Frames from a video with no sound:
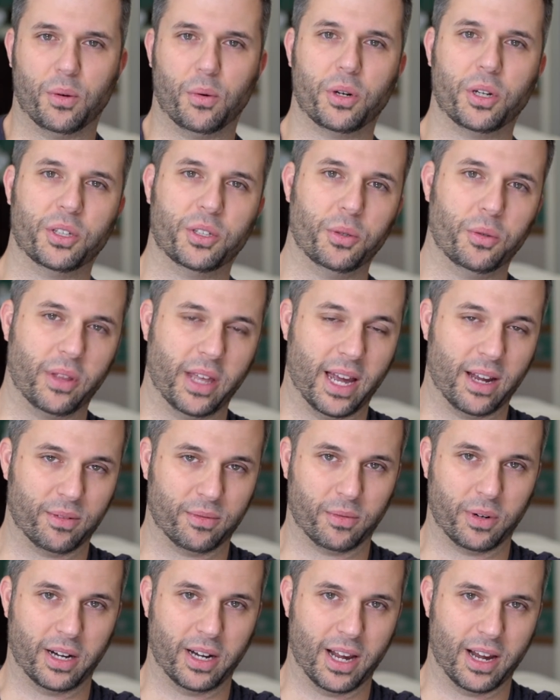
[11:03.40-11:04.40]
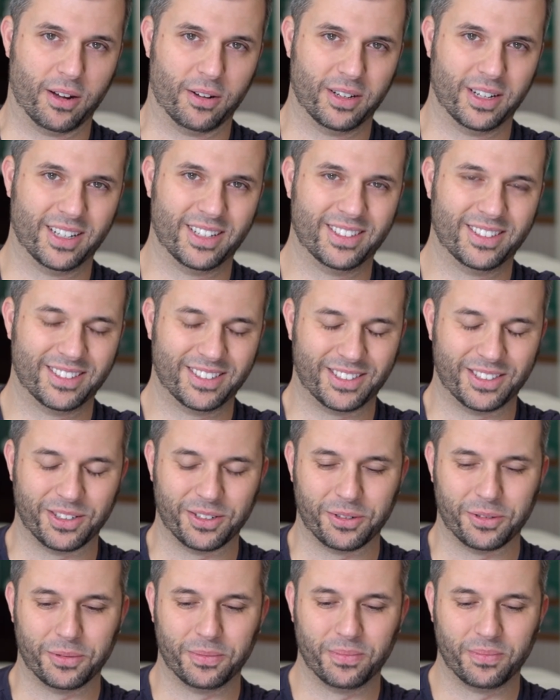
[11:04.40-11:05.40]
to do that right now.
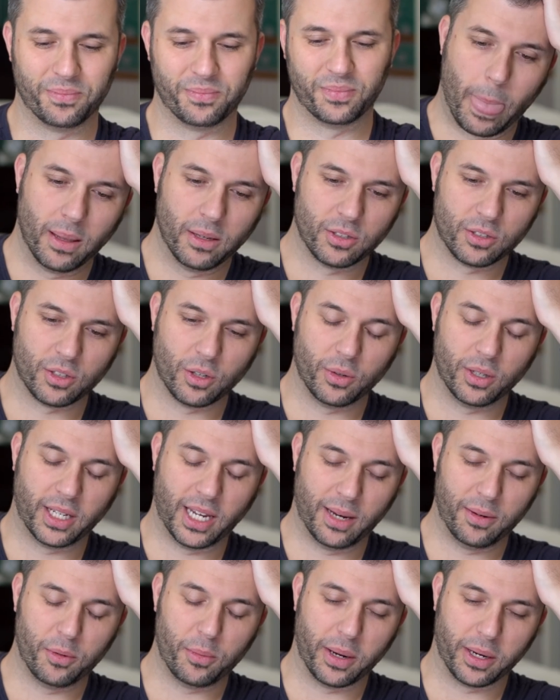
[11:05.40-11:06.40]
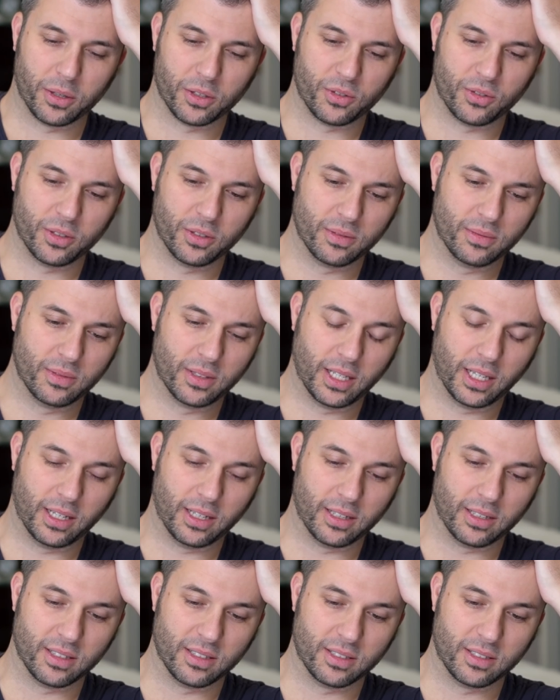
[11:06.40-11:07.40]
So he came to Bakersfield
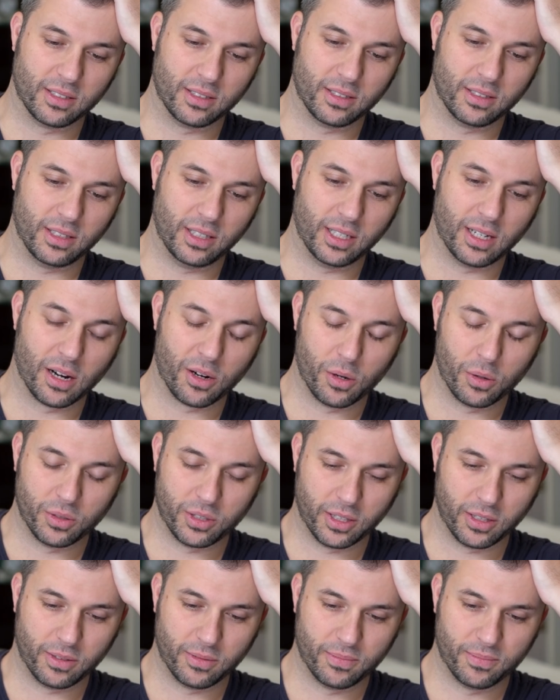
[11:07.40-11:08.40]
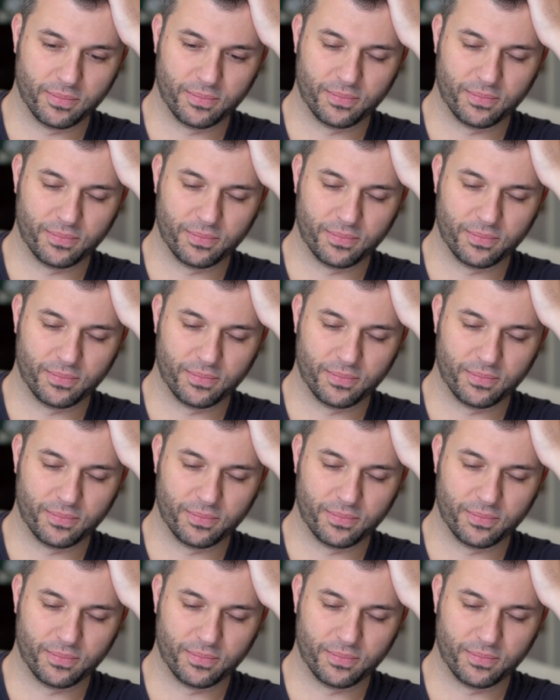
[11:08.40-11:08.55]
and he got a hotel.